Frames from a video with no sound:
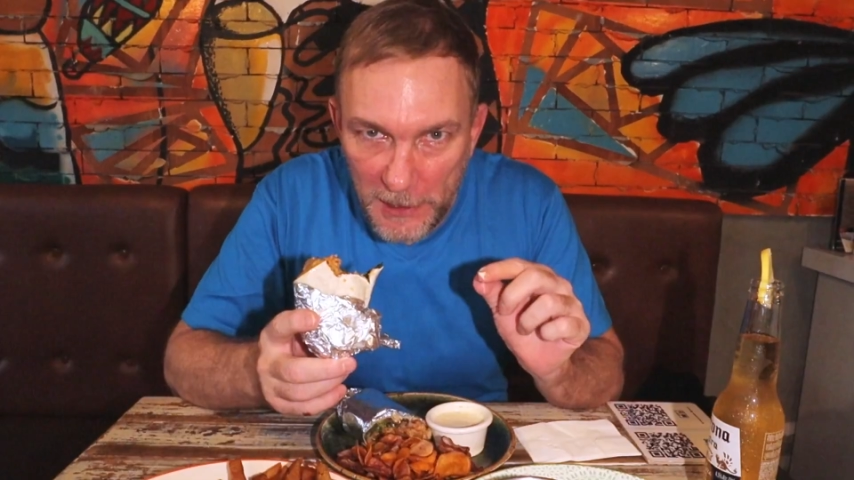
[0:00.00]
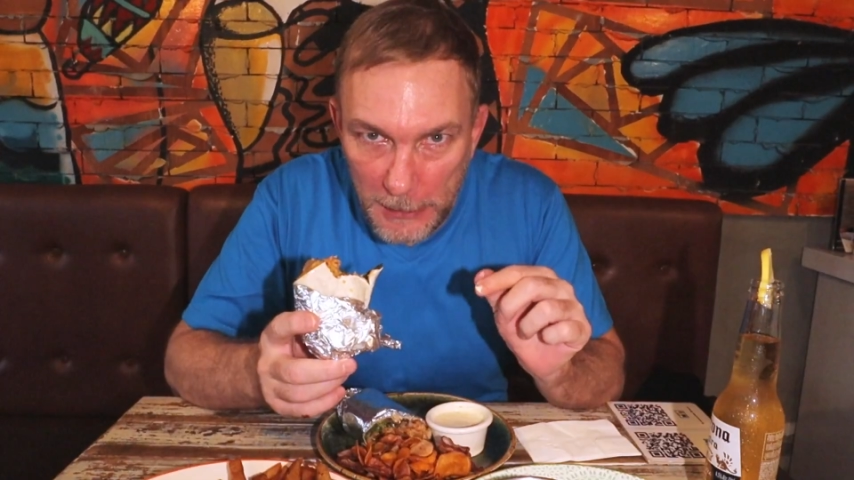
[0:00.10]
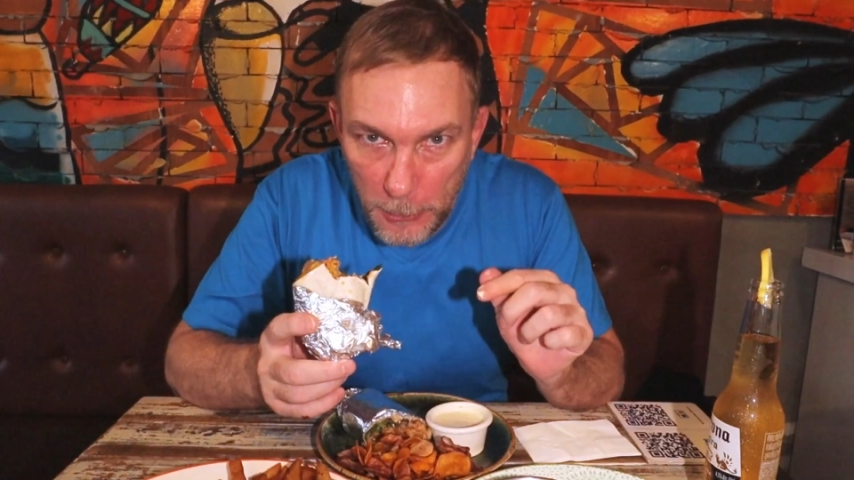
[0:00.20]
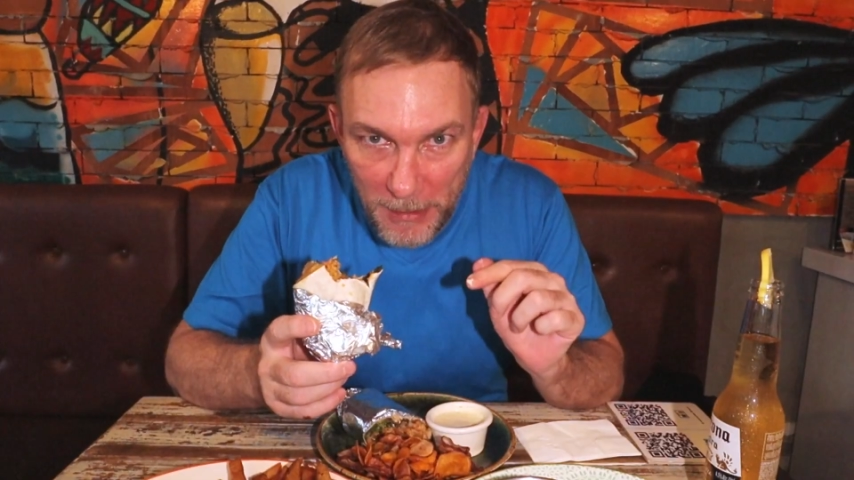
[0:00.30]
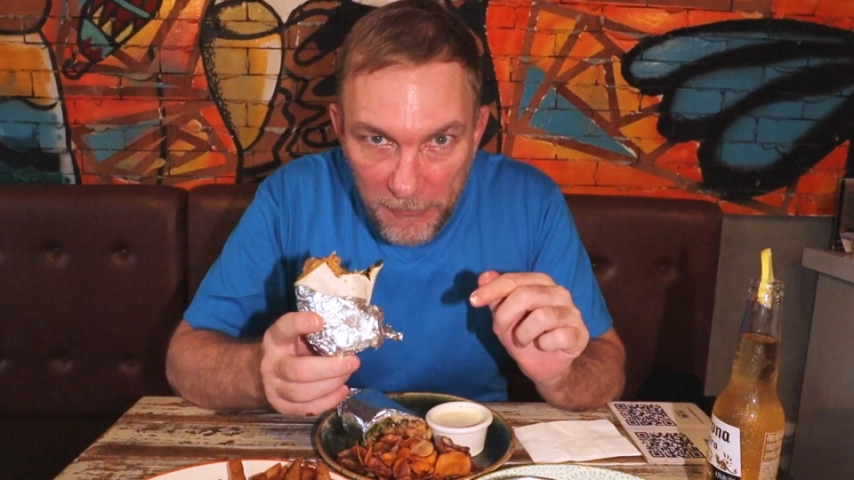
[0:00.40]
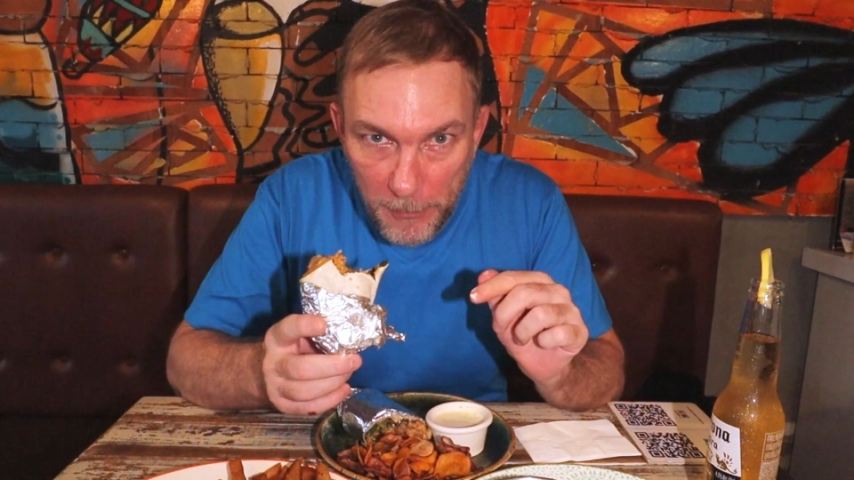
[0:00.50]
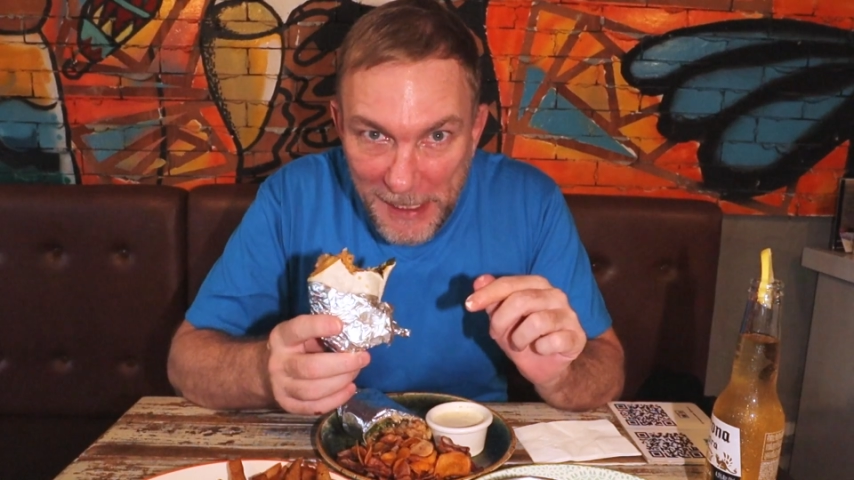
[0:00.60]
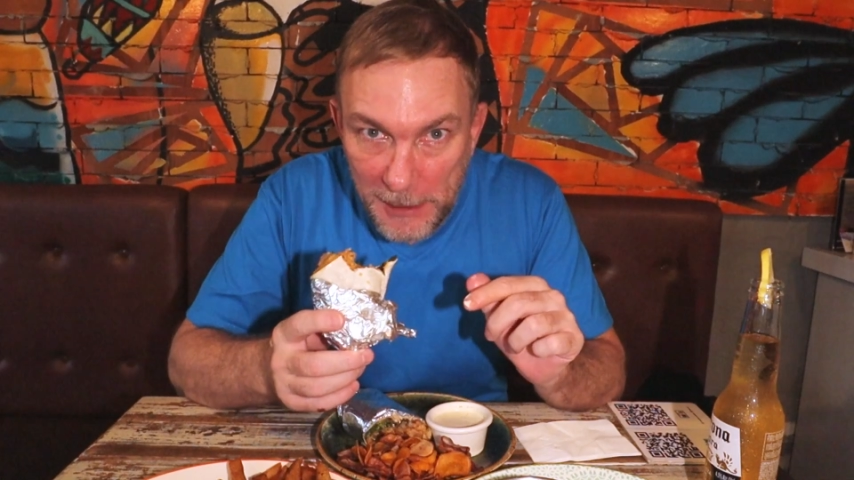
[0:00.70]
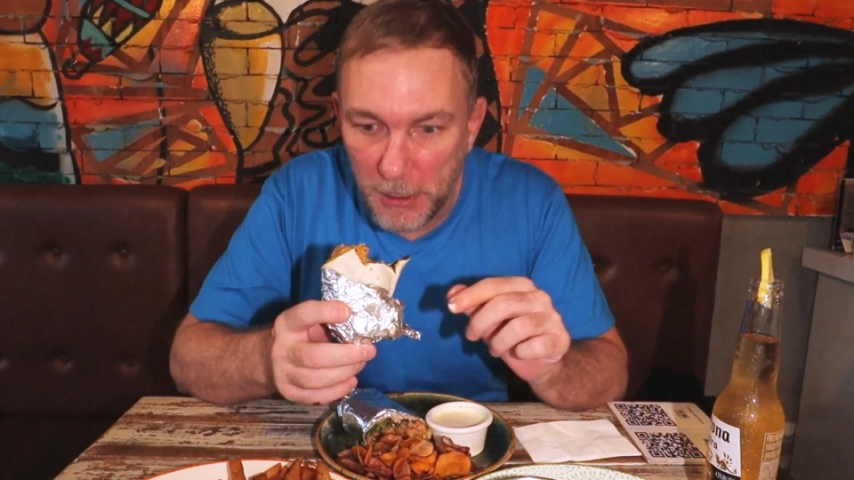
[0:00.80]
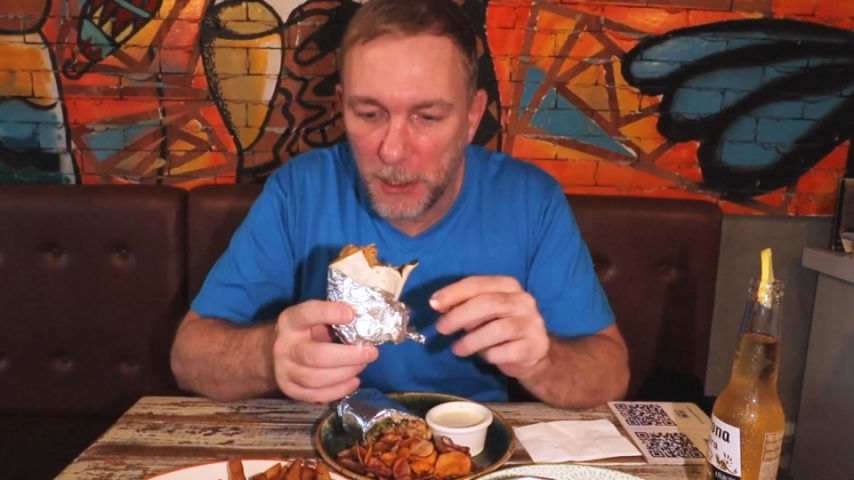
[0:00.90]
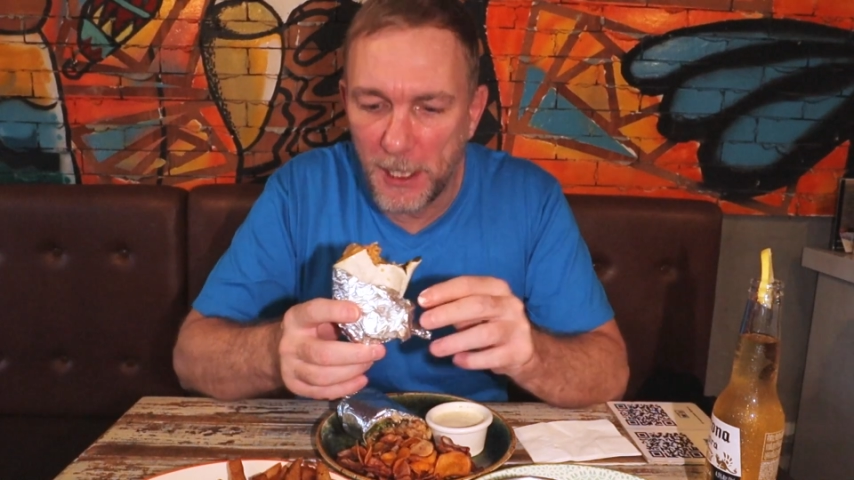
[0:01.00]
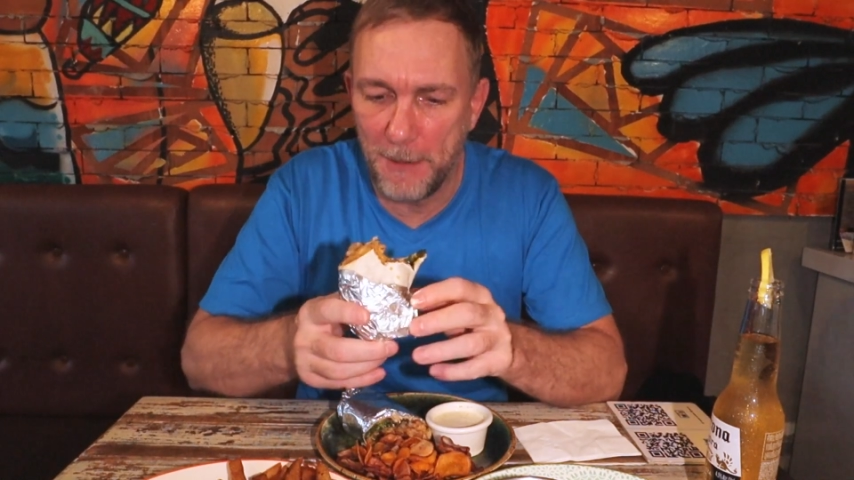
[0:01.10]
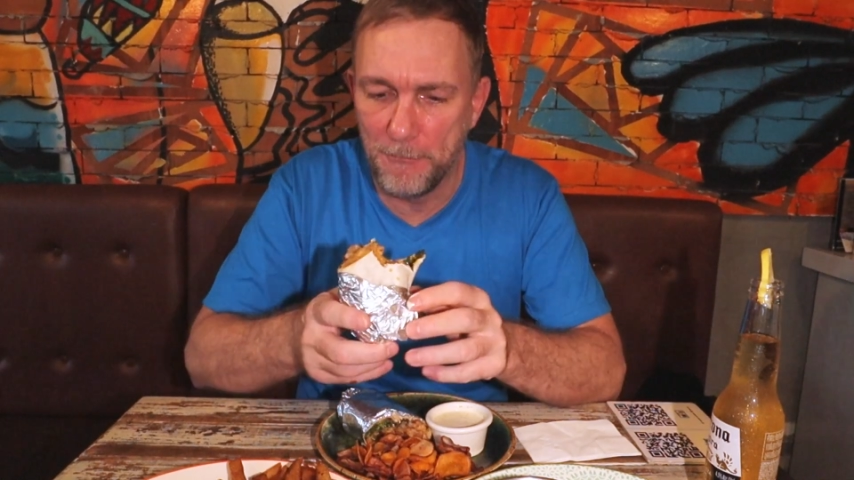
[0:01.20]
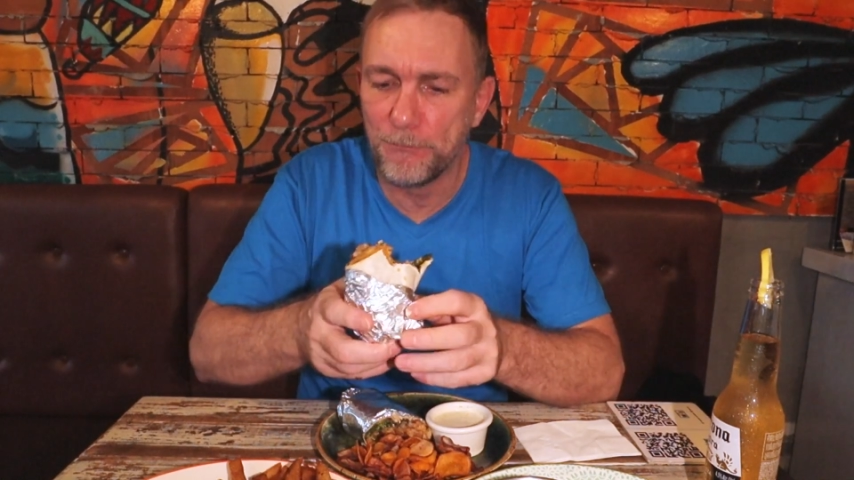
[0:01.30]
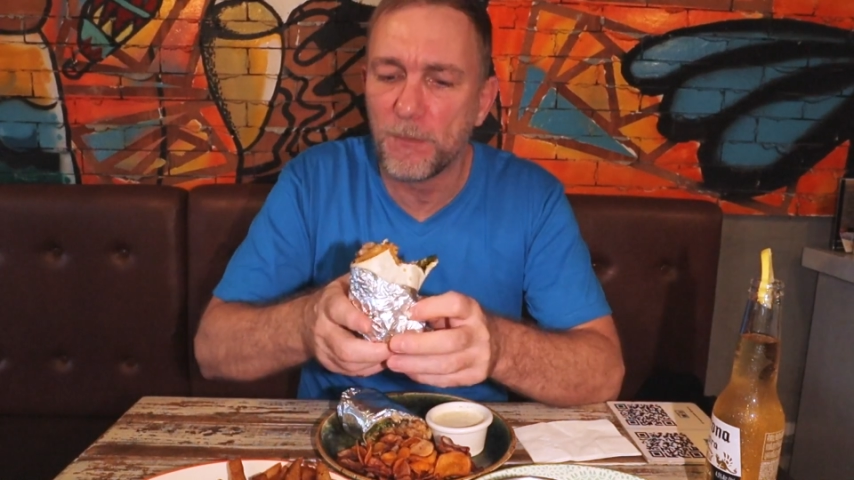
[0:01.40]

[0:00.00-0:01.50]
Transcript: get a little bit of a peanut butter hint,